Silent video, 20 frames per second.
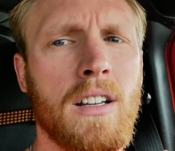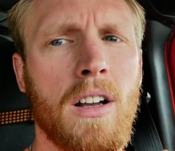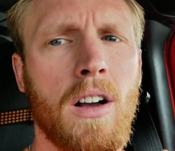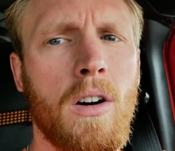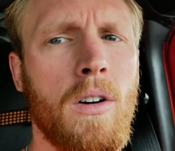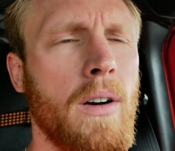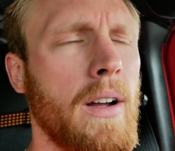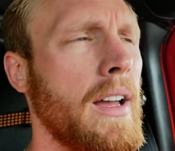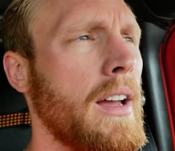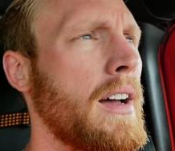
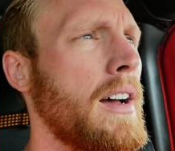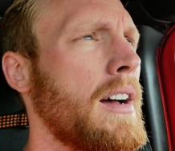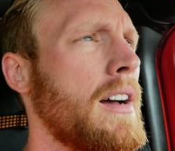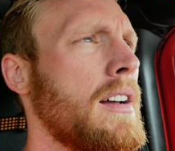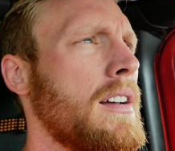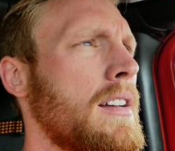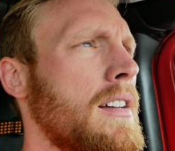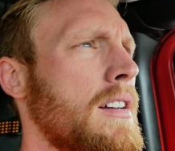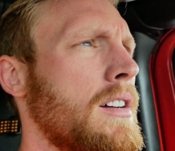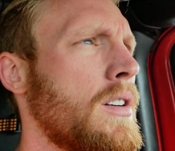Oh yeah.
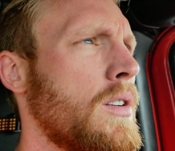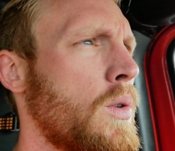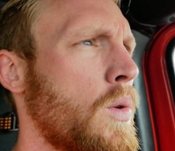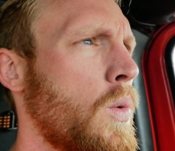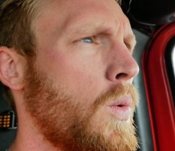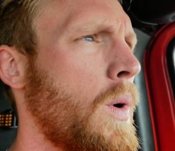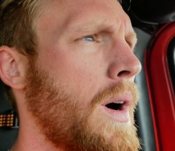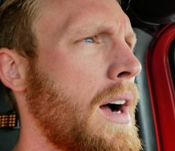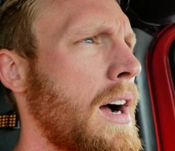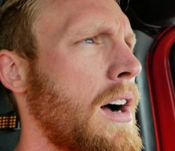
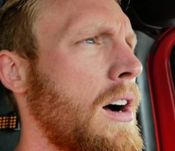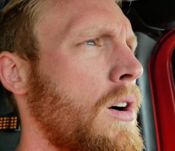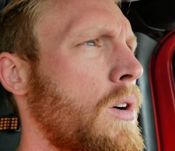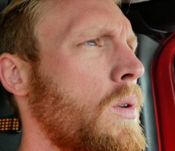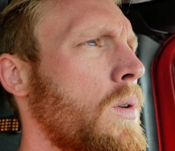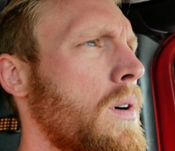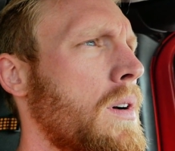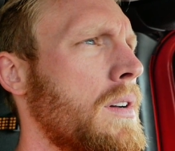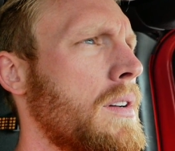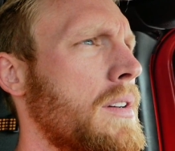
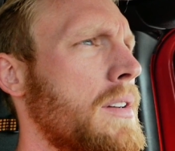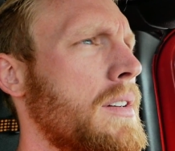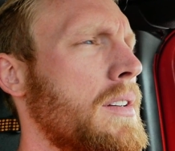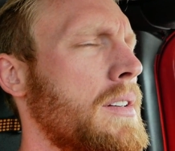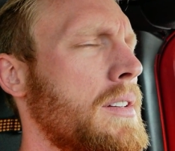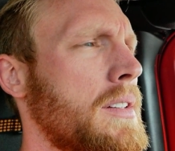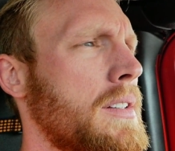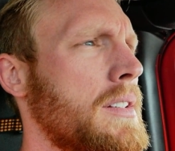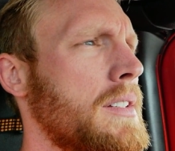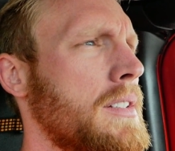Wow.
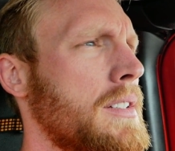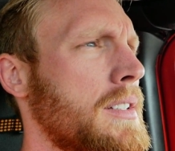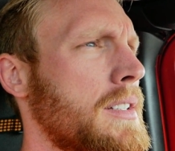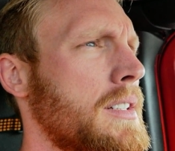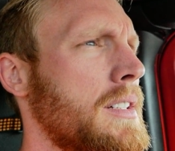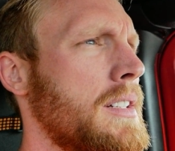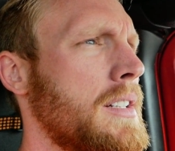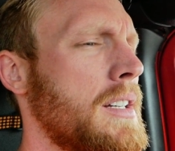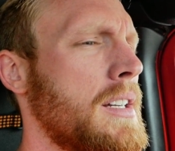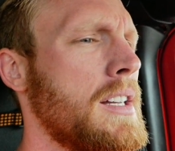
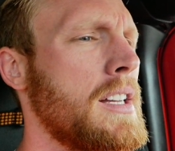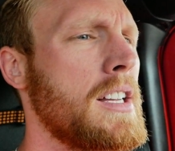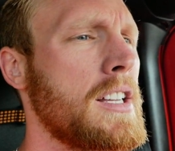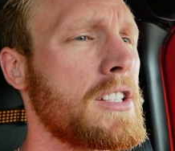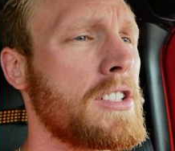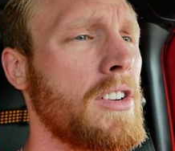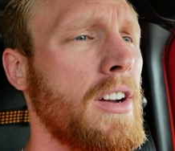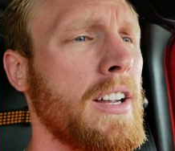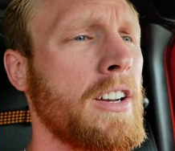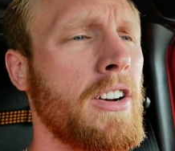
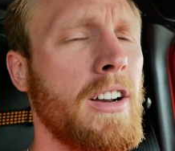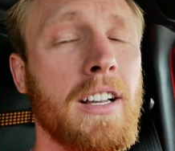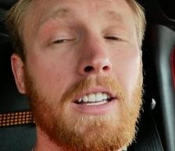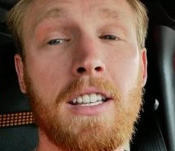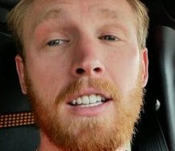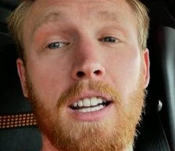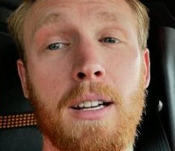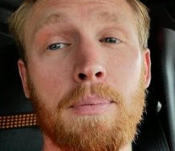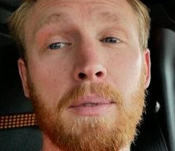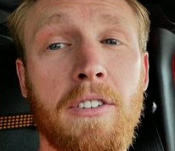So I cranked
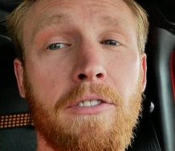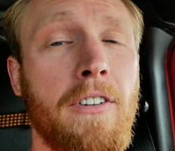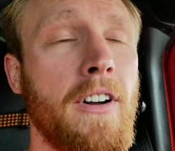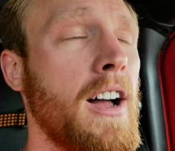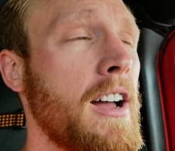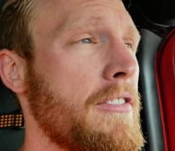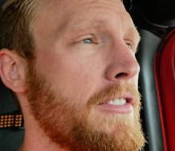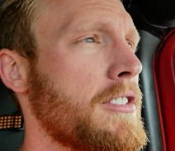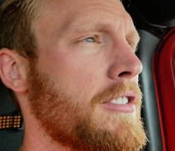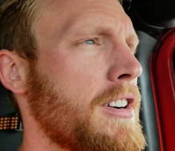it up to
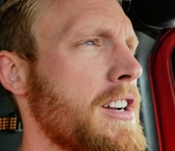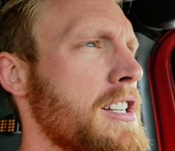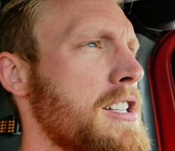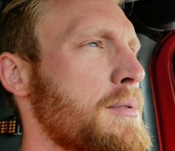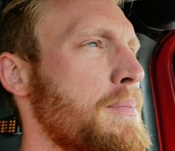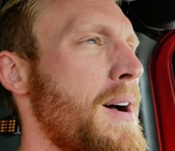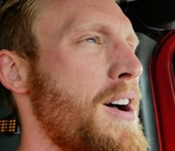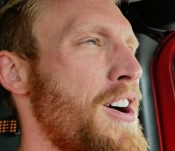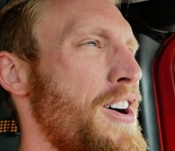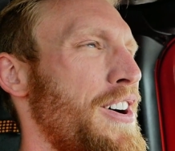5 in
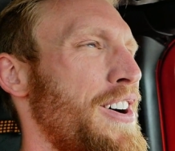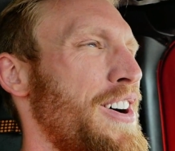race mode.